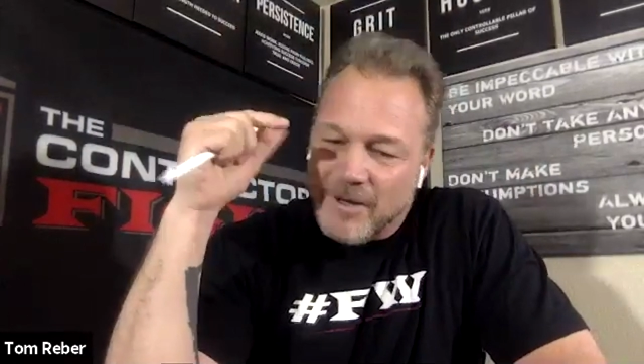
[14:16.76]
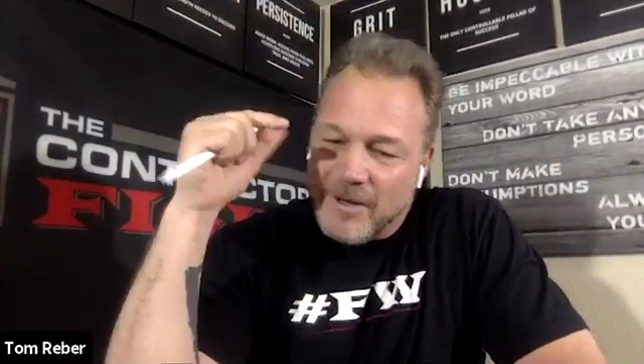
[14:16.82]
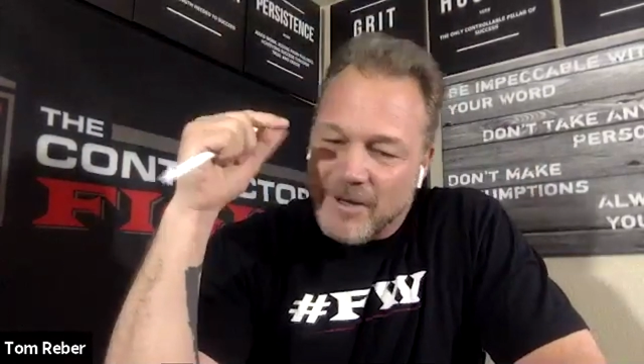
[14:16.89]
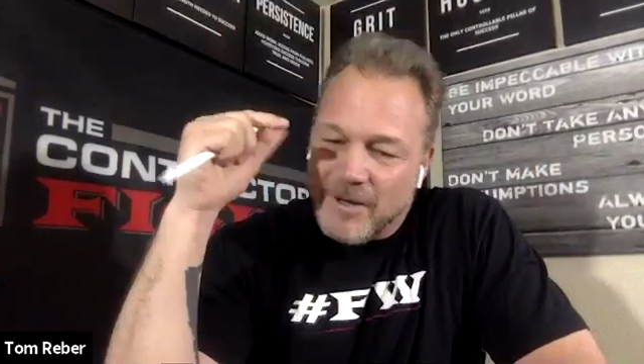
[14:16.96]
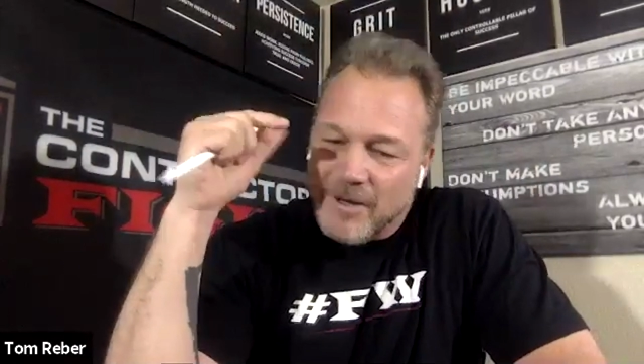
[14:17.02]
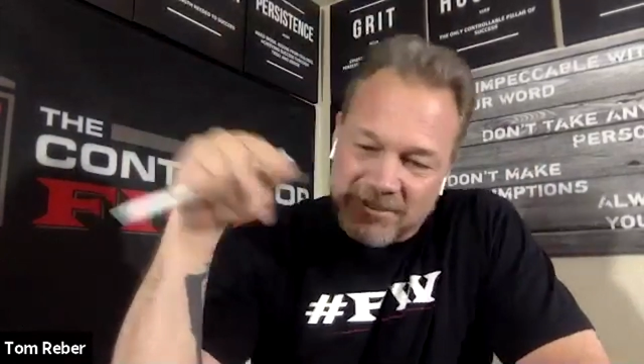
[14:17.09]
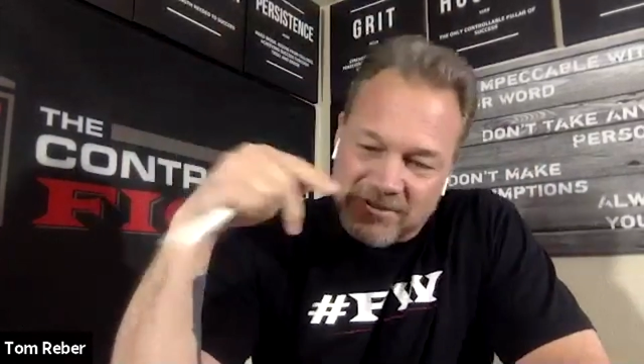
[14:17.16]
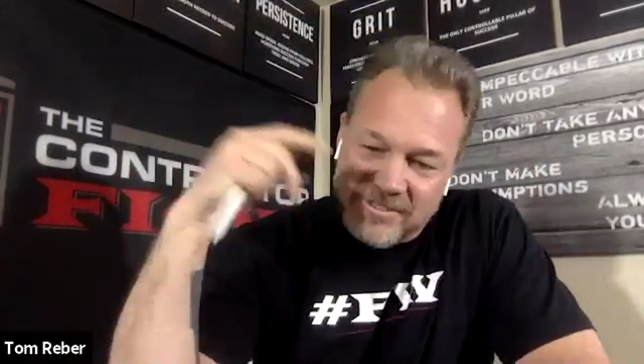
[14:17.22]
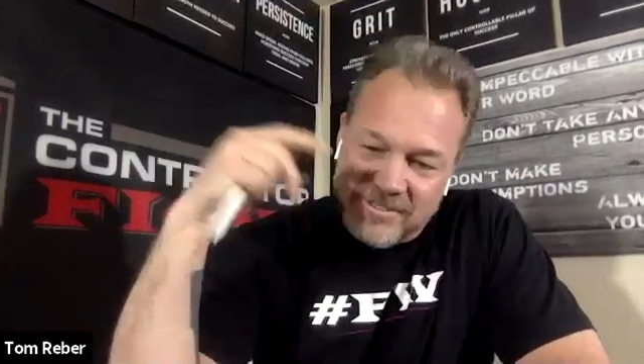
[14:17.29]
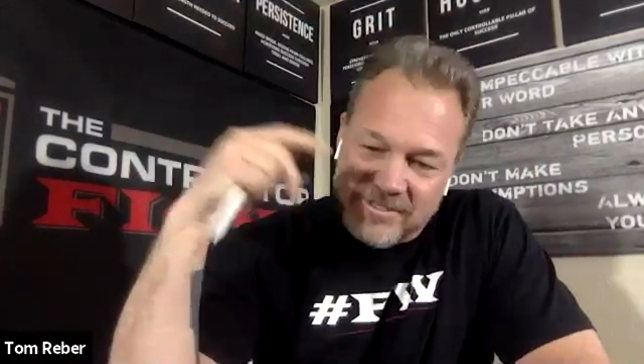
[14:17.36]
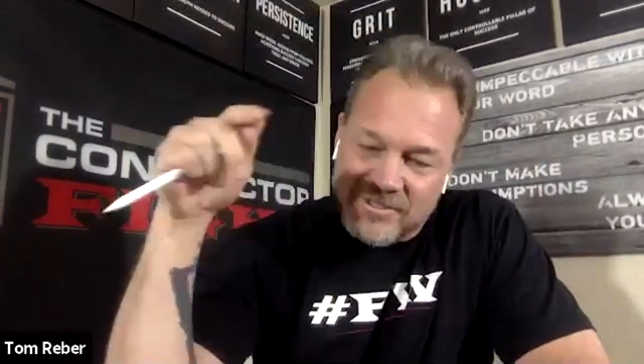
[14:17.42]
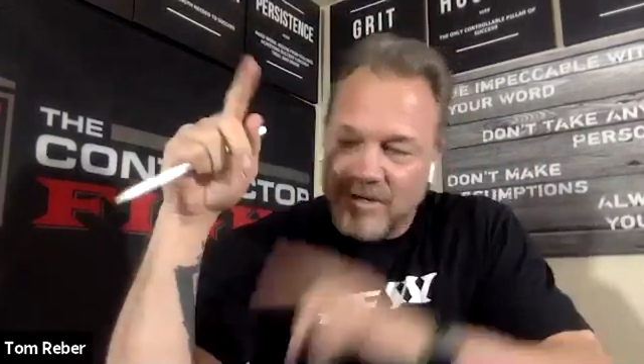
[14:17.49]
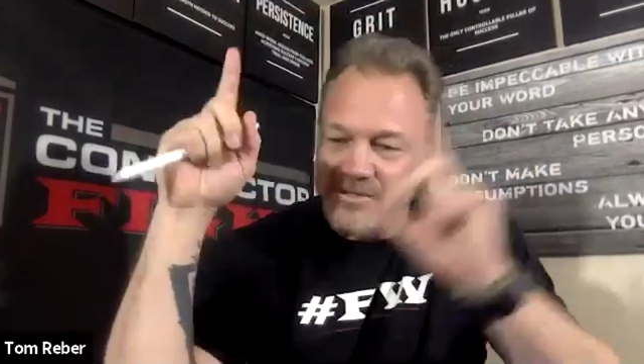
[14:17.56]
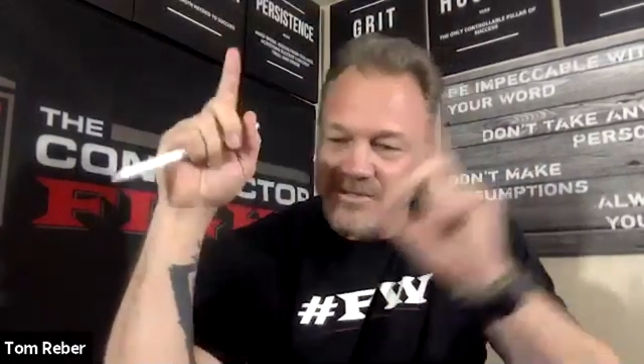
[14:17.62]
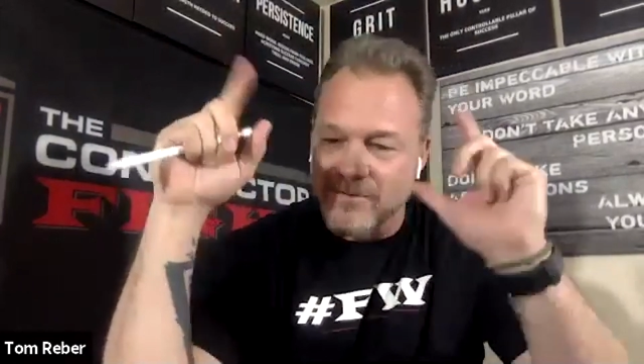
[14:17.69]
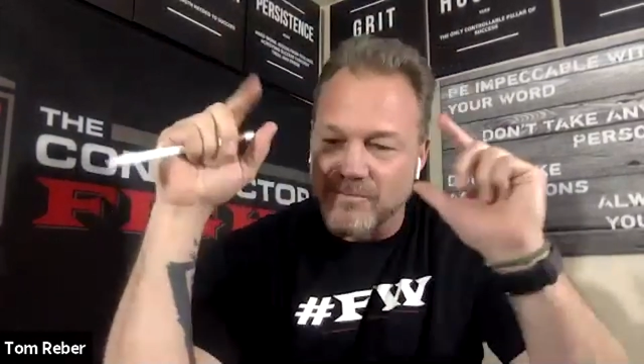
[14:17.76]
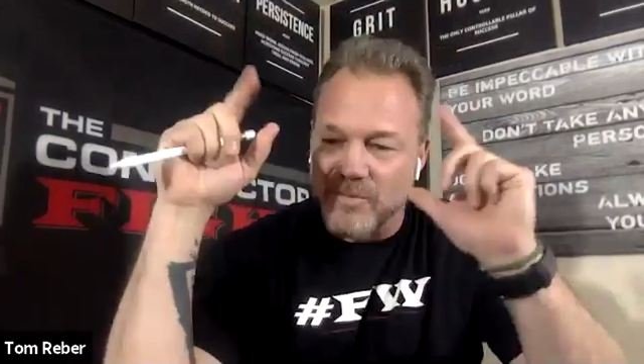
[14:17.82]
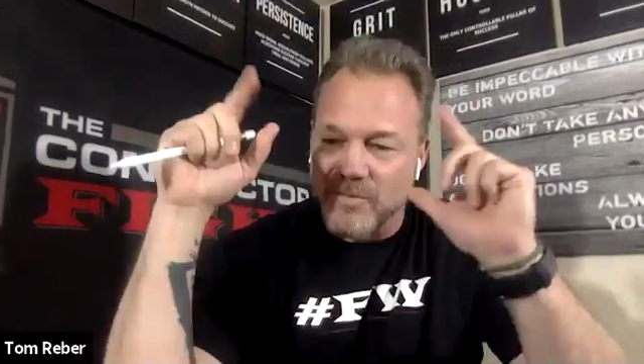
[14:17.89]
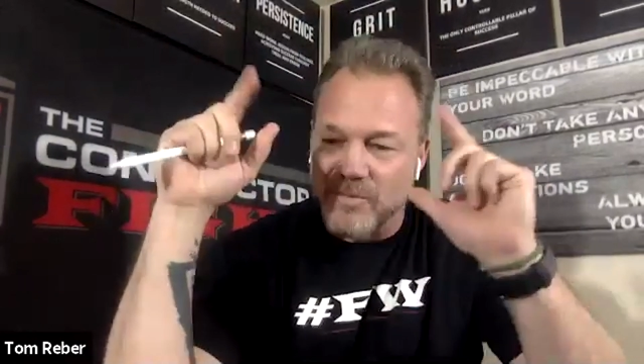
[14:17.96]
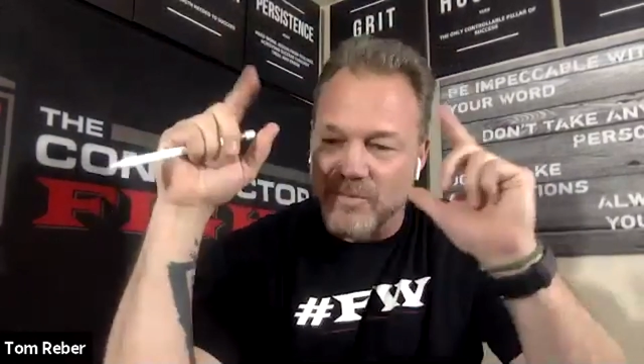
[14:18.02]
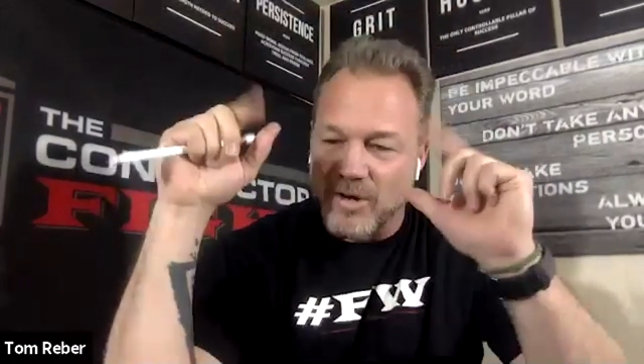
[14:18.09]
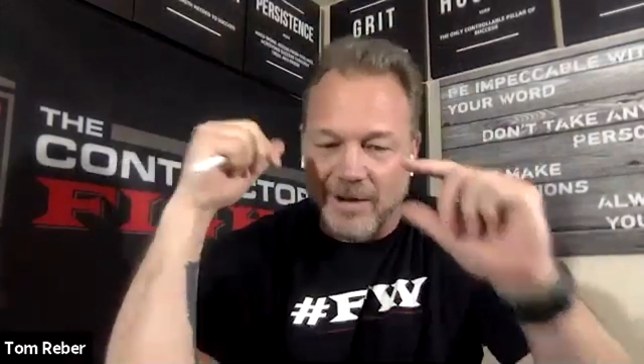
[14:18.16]
about this situation
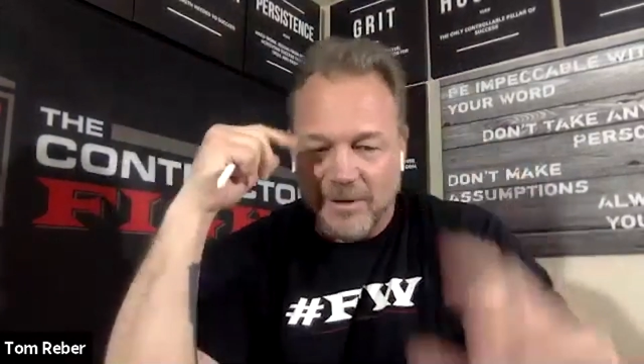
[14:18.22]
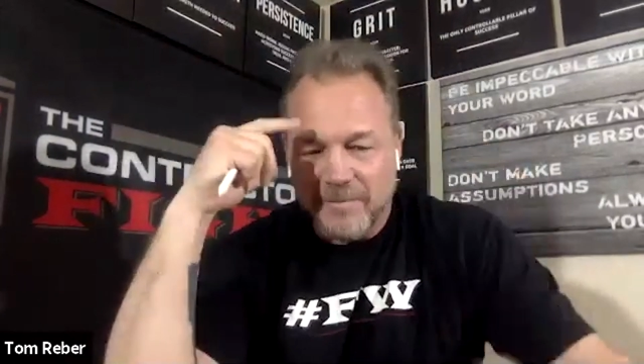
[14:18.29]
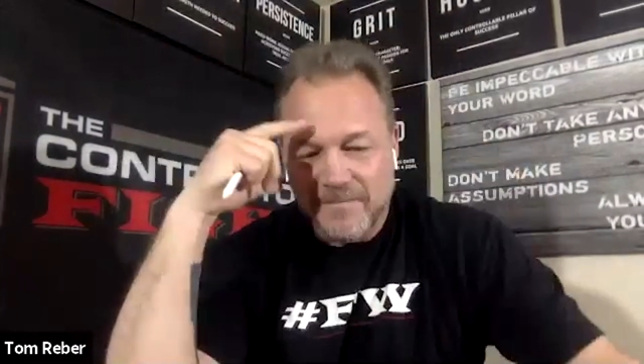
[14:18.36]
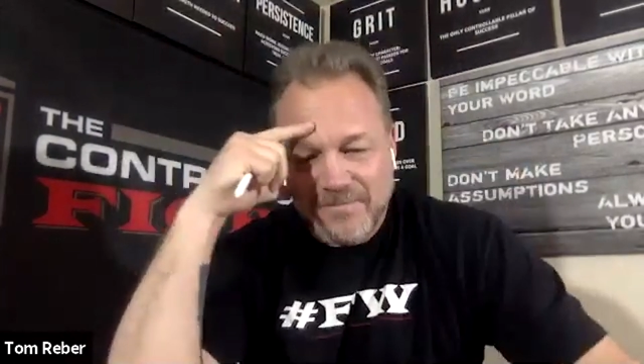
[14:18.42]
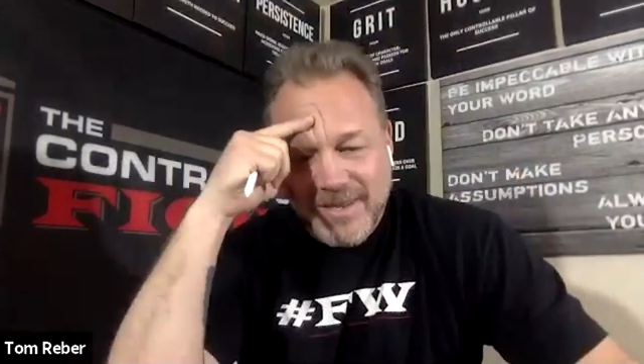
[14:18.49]
with Bob